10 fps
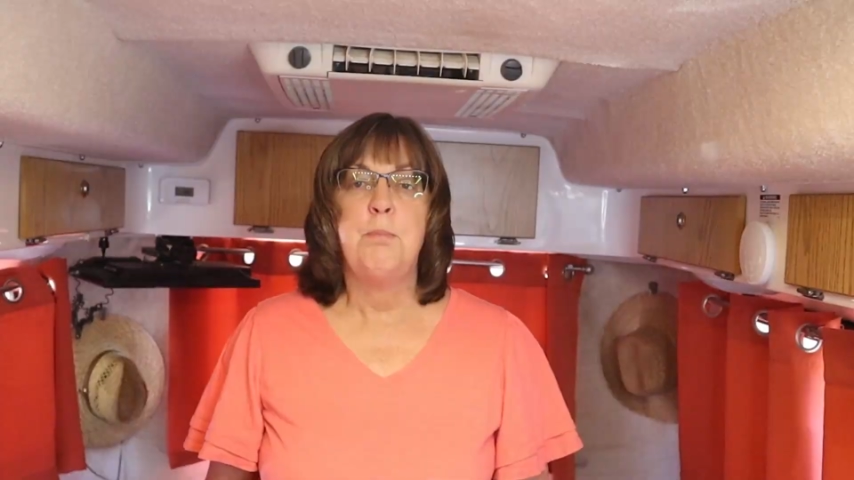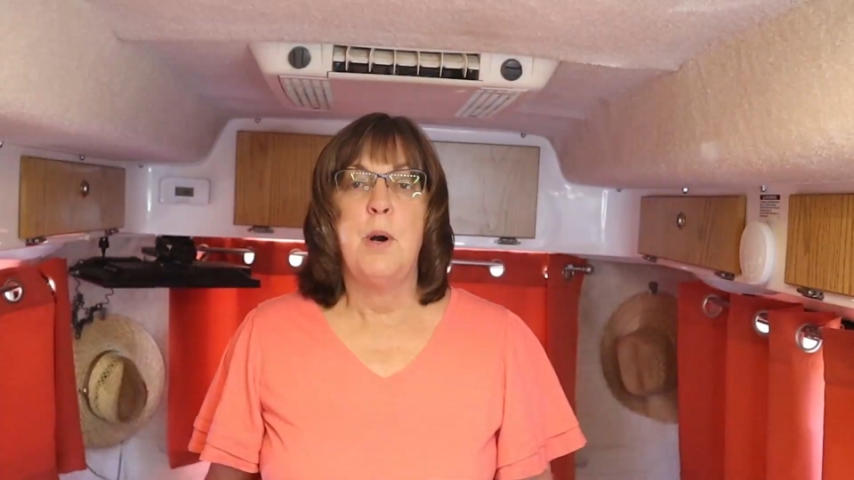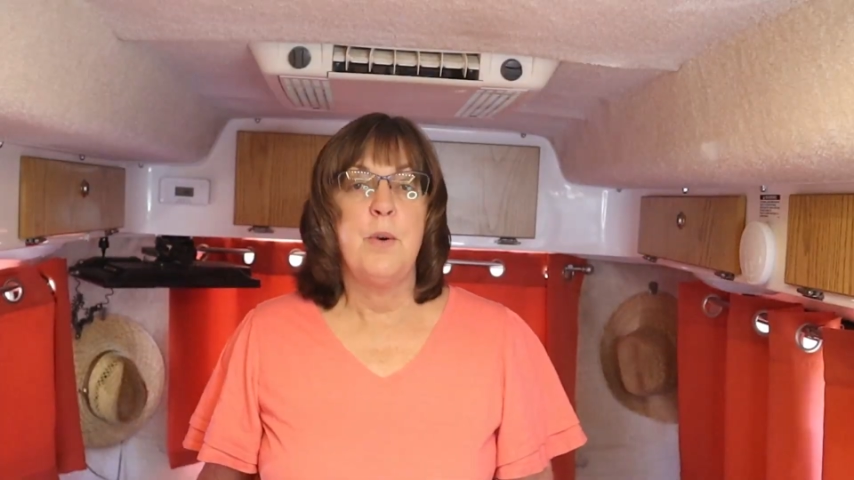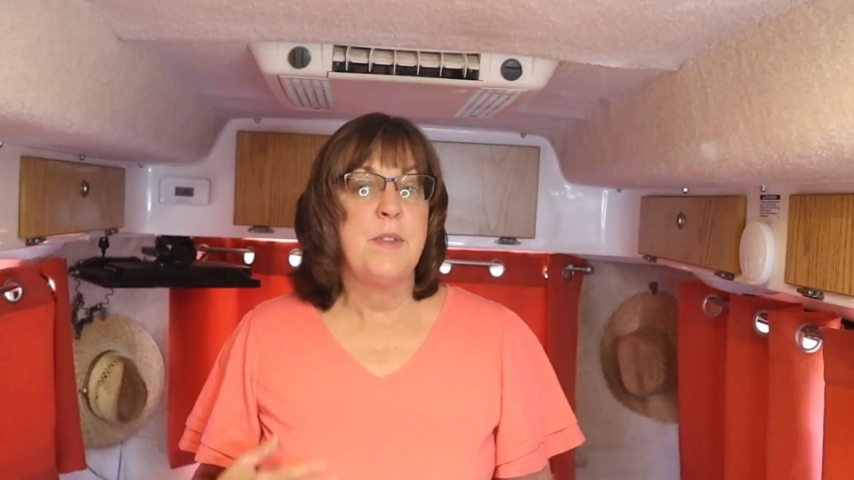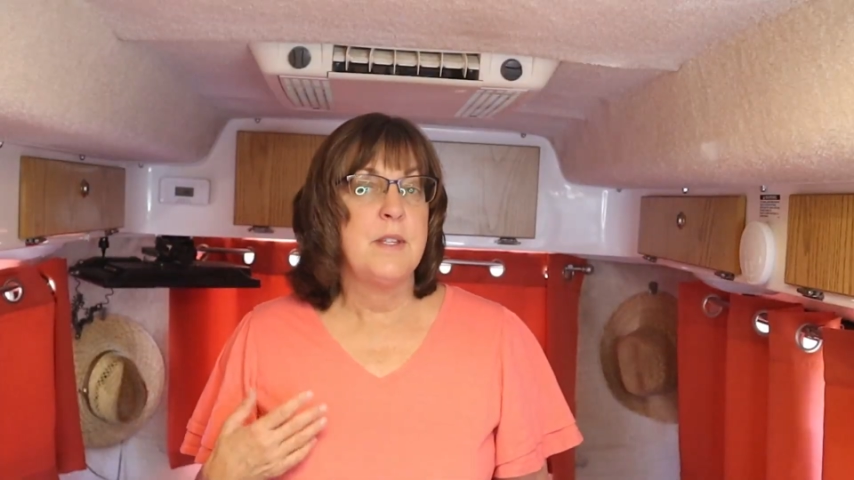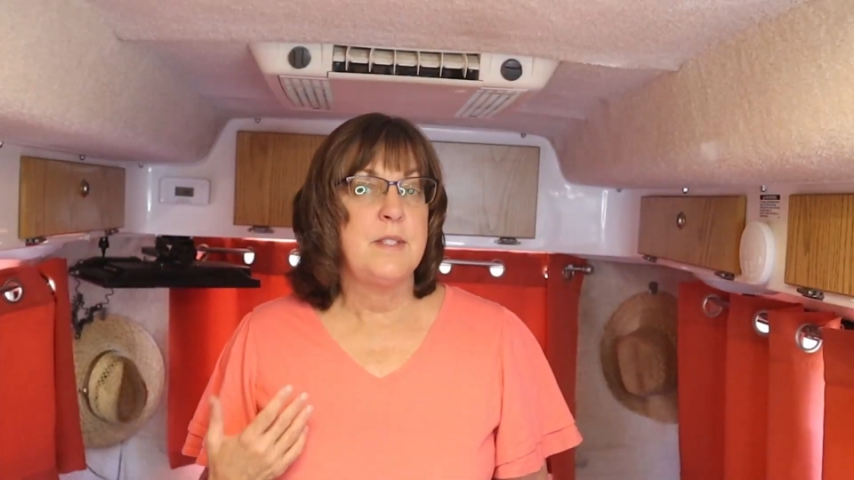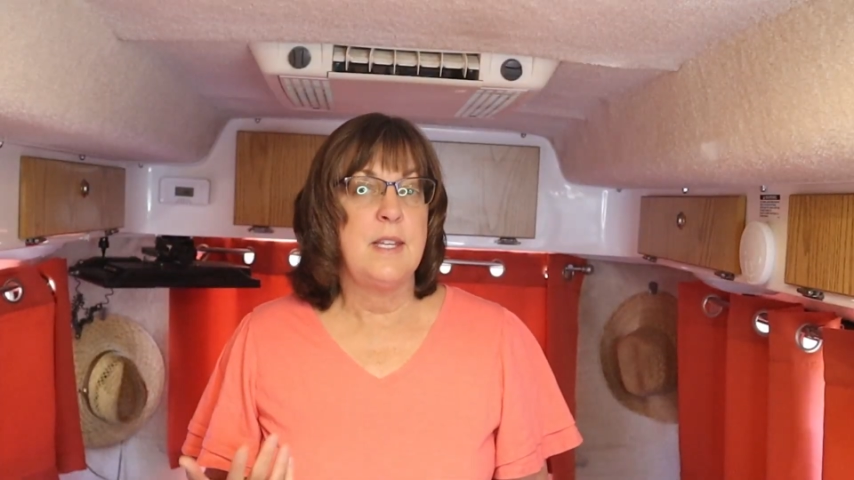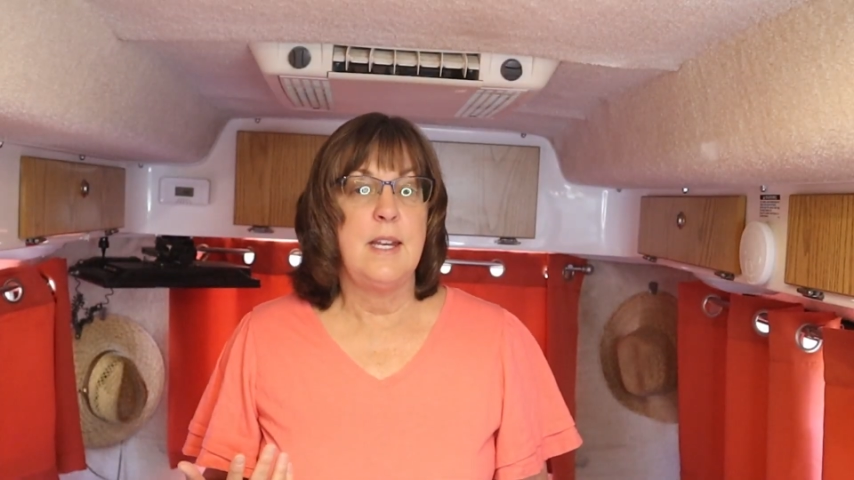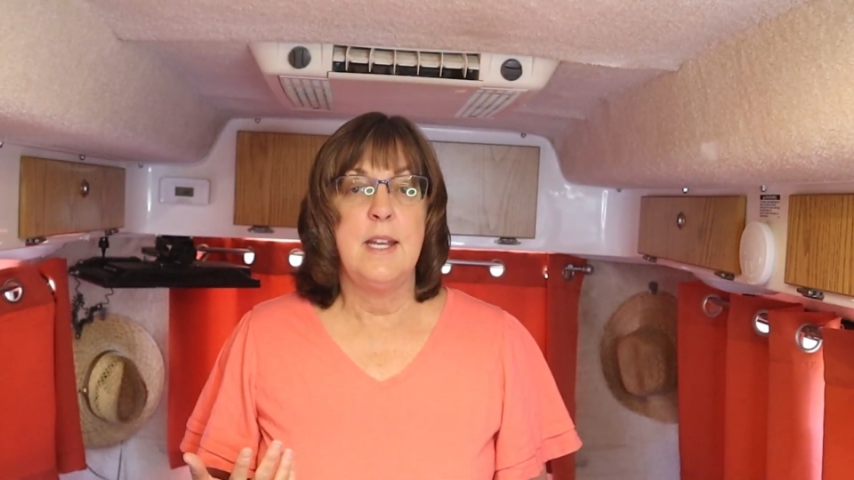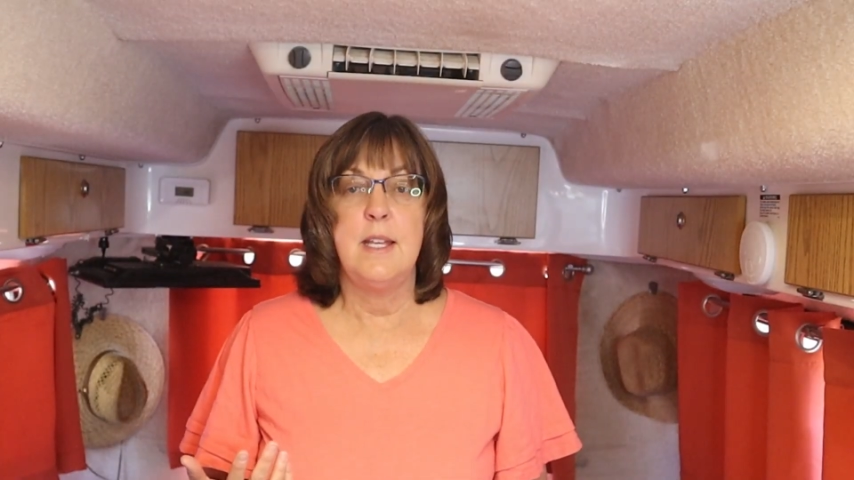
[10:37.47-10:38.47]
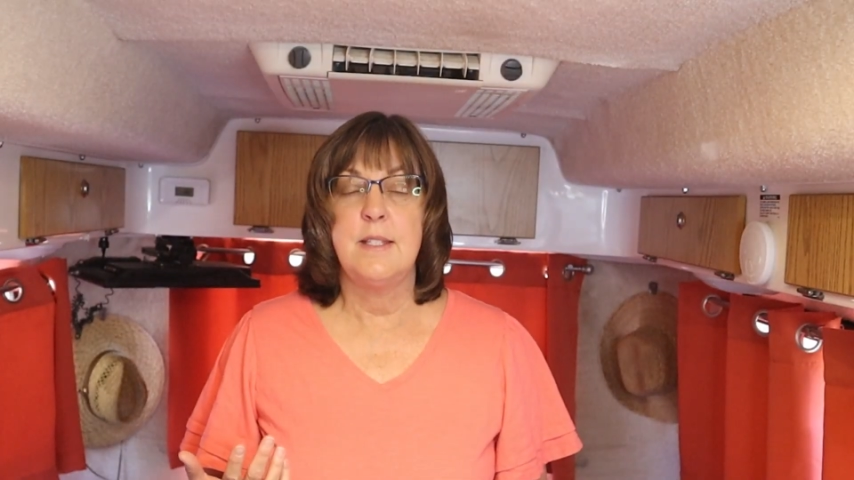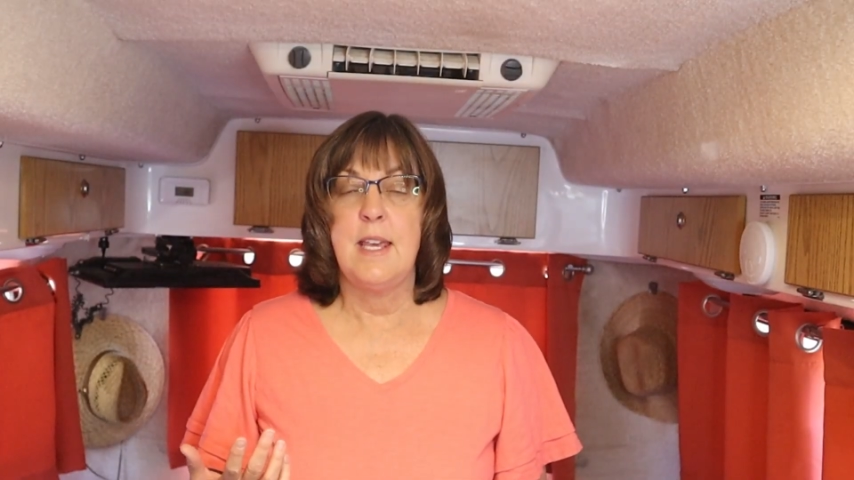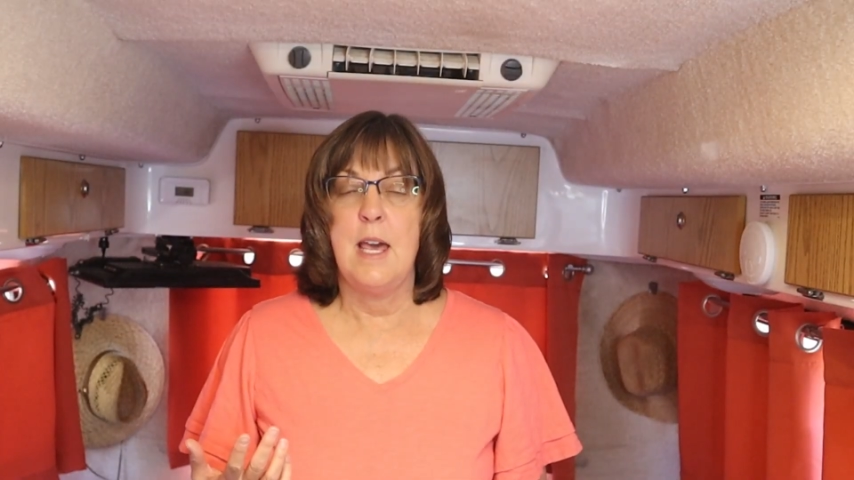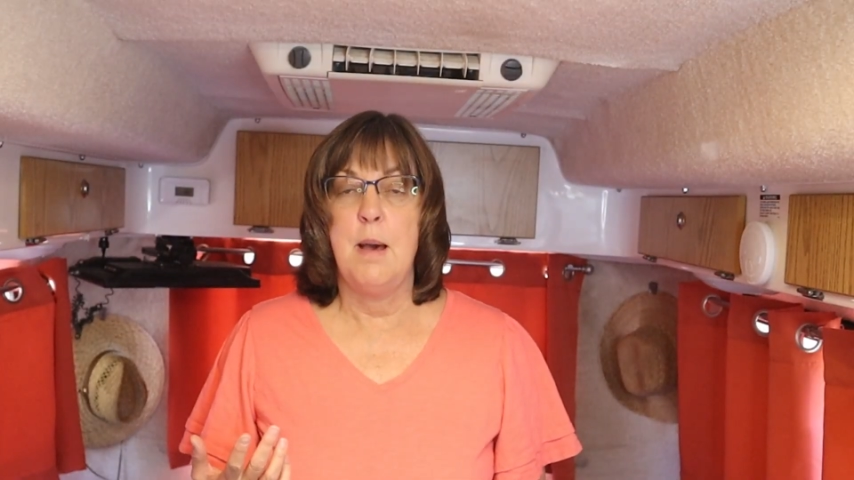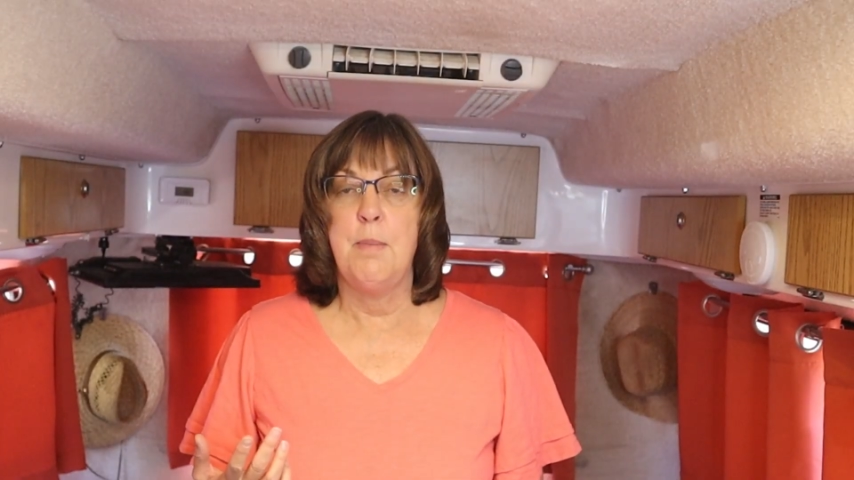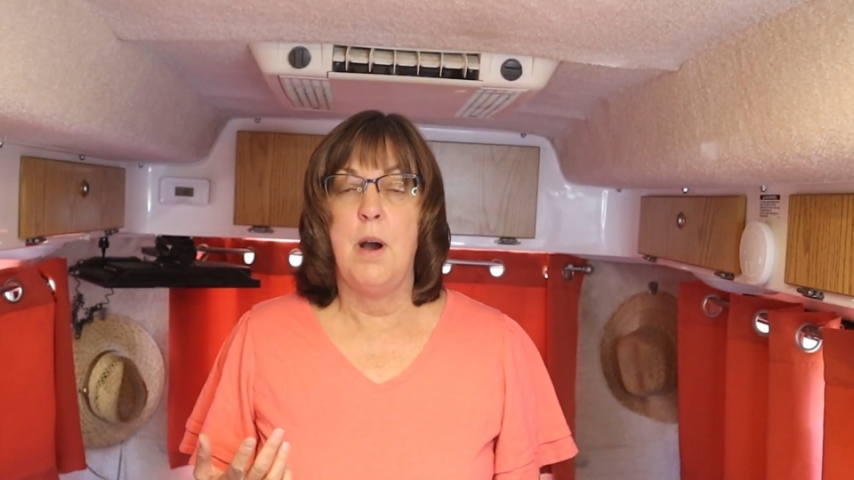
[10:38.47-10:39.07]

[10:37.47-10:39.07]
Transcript: Both Casita and Scamp